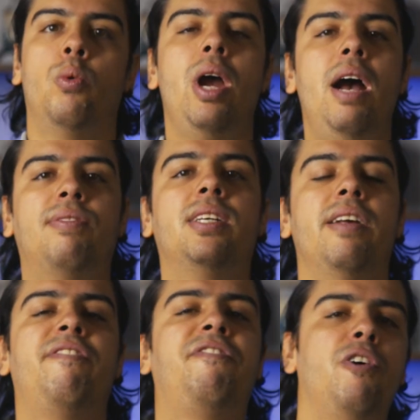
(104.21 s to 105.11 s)
We have done
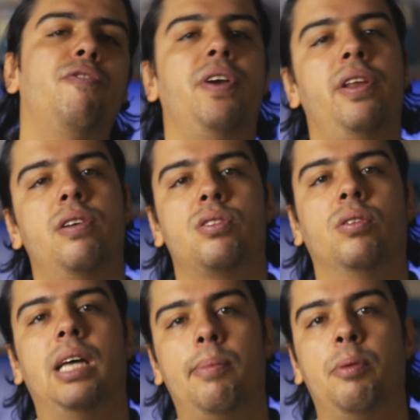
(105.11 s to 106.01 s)
a few videos
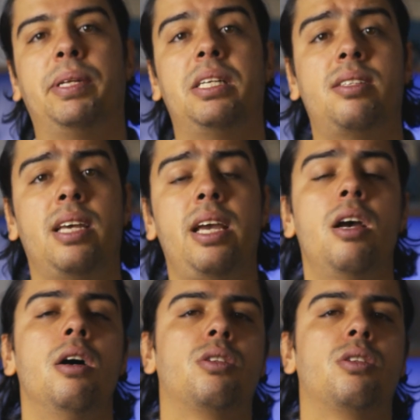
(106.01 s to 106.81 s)
on WBTC,